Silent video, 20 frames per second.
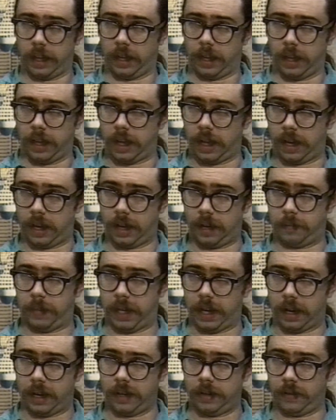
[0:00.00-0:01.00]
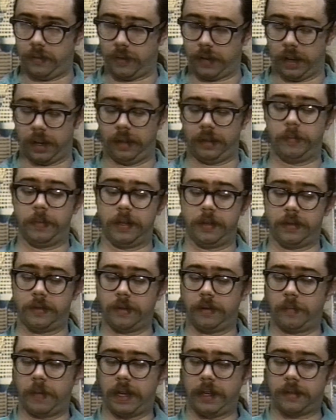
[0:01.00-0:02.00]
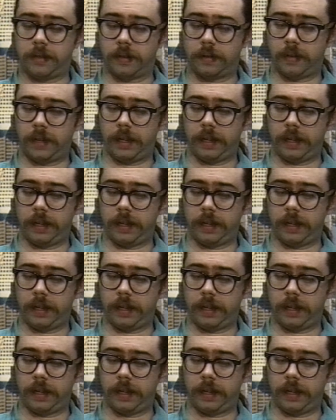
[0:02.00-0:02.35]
beyond a child abuser. It makes her